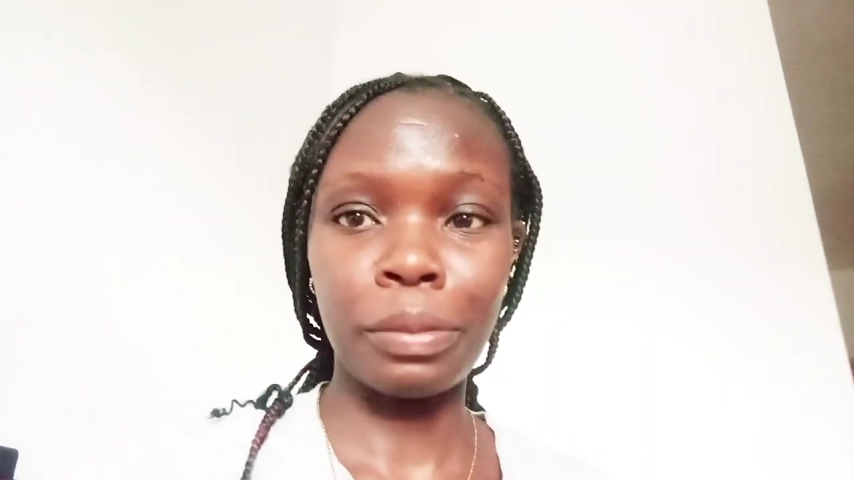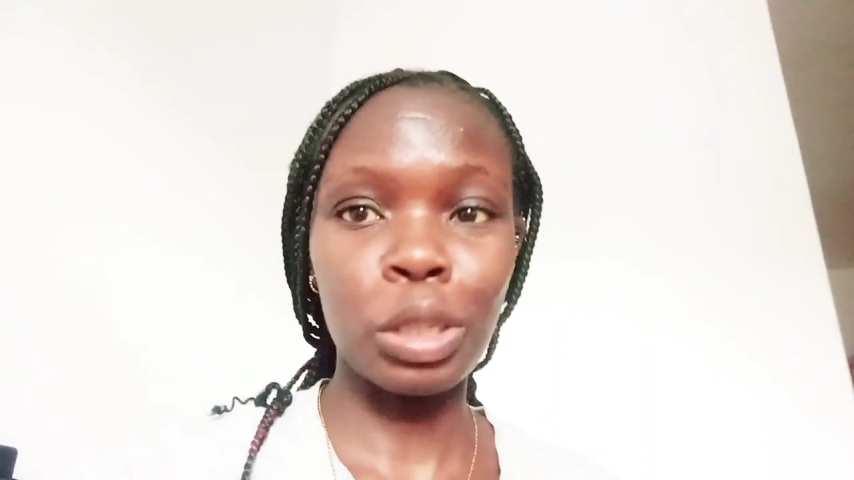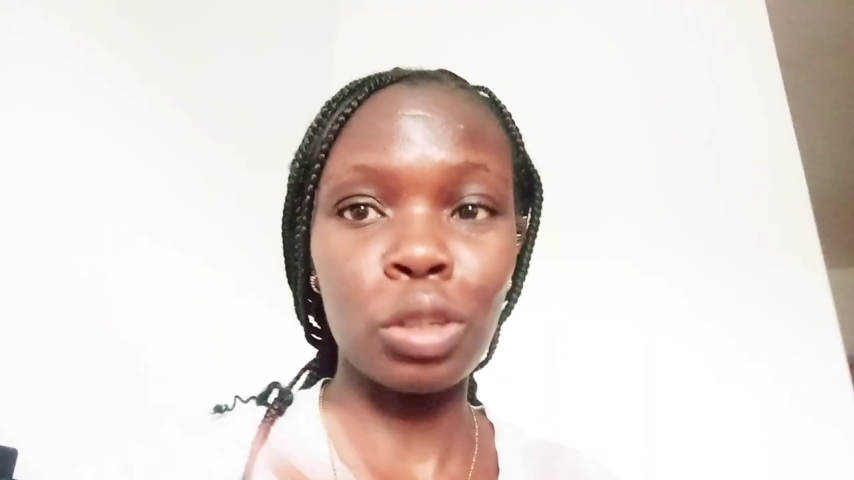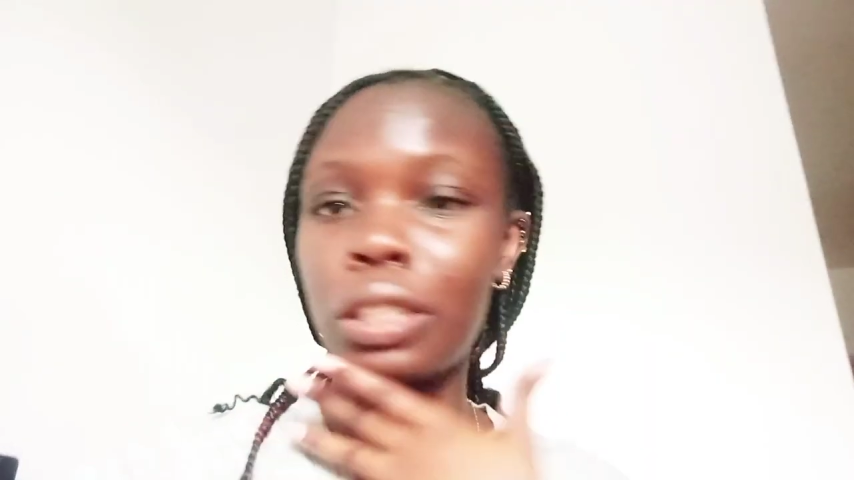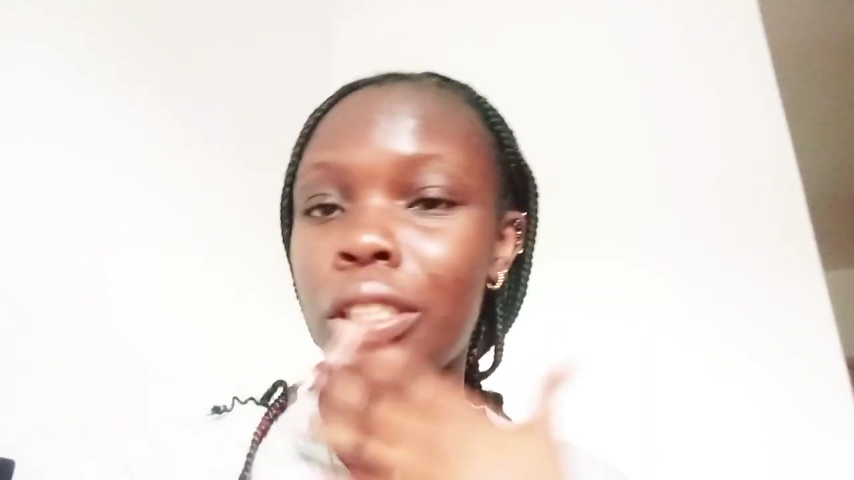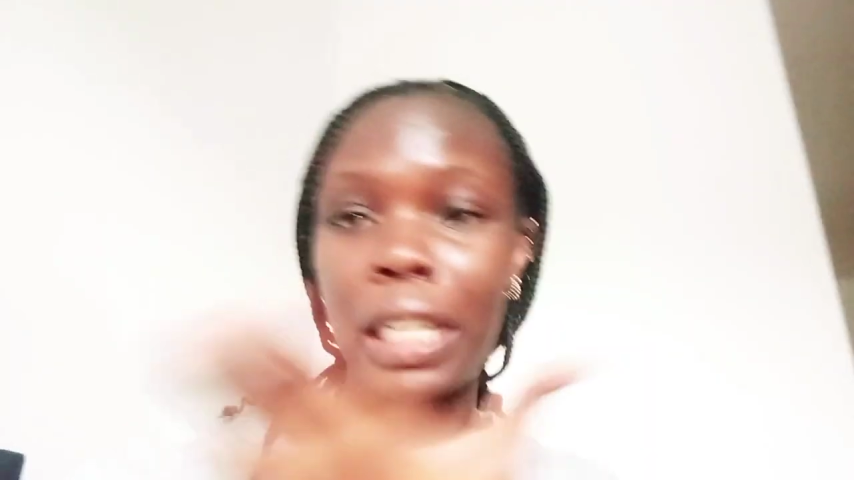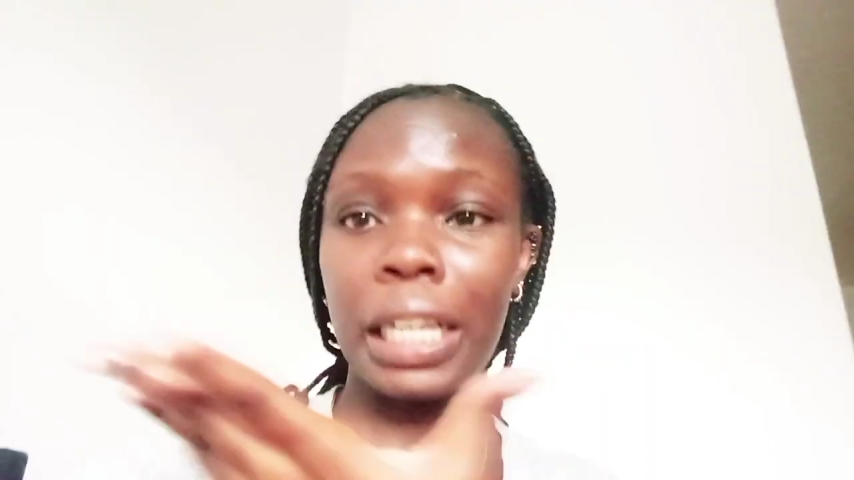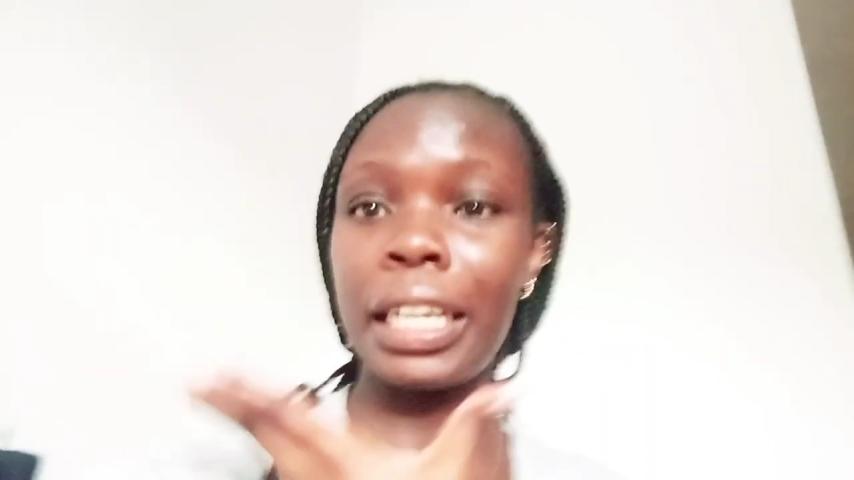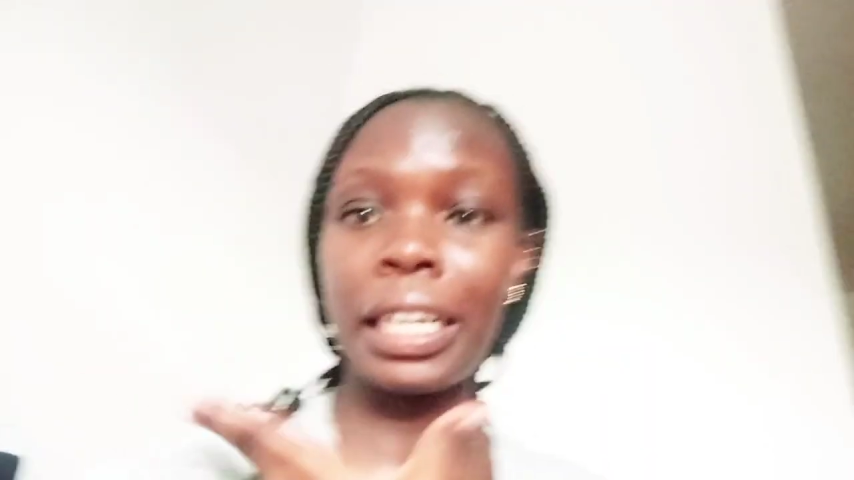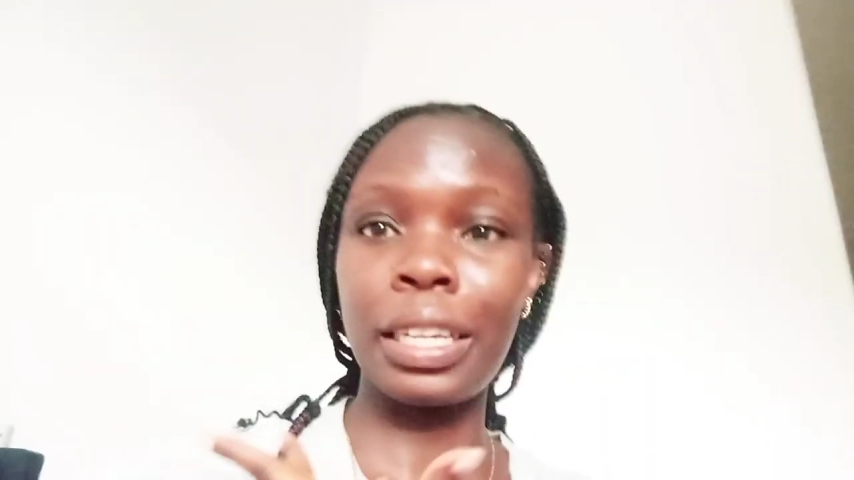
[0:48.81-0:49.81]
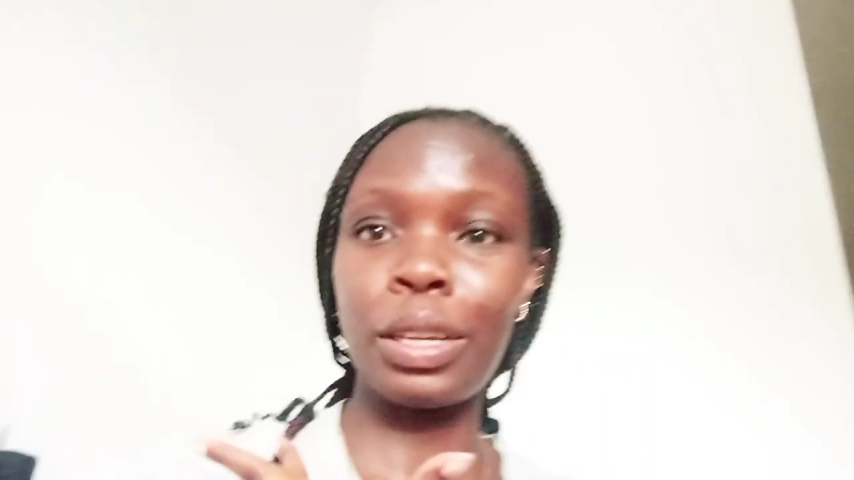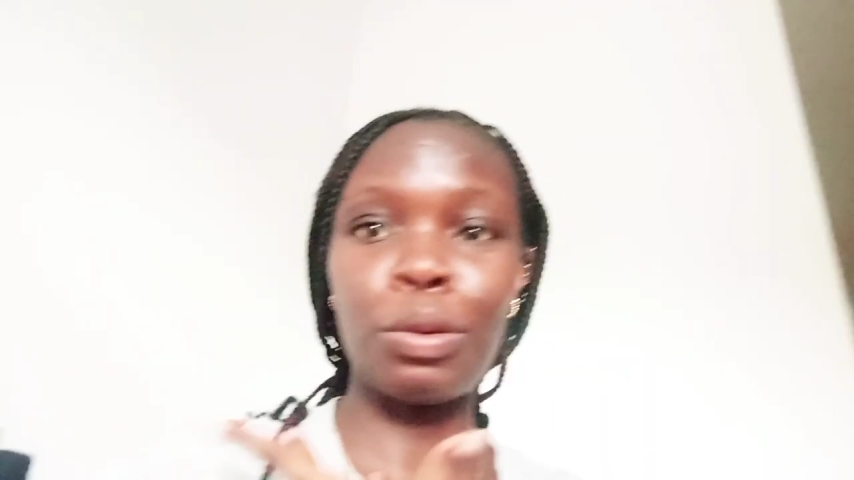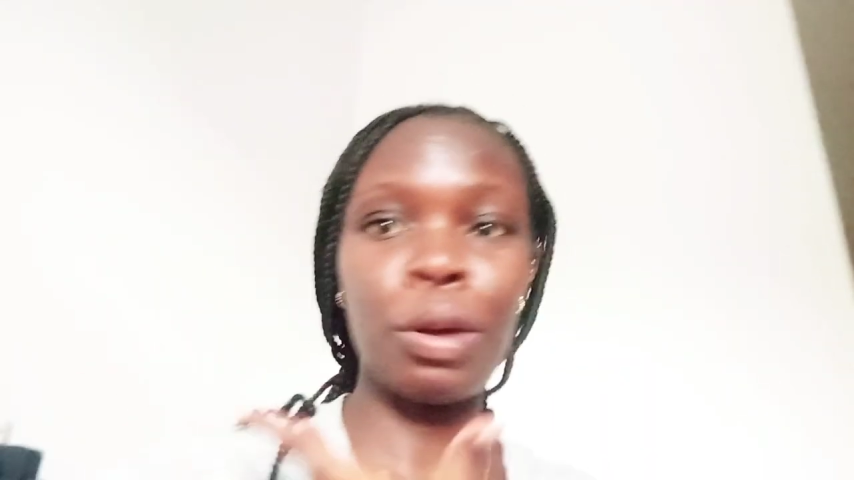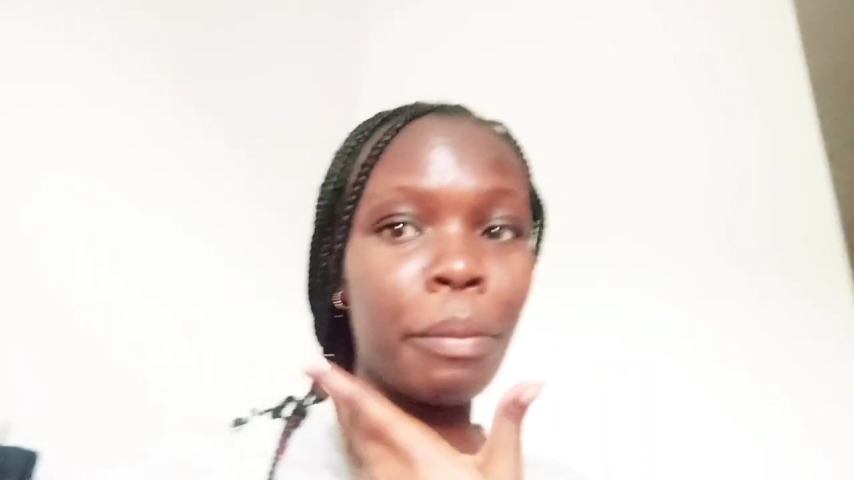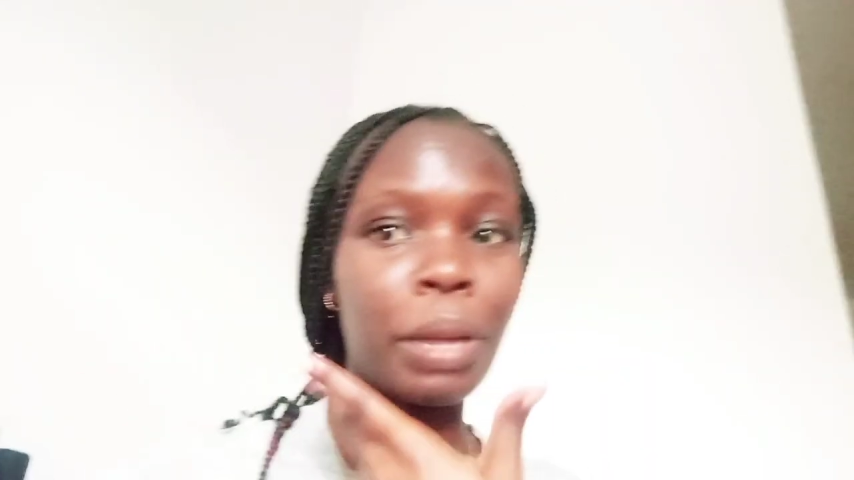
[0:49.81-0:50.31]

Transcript: Because clearly, why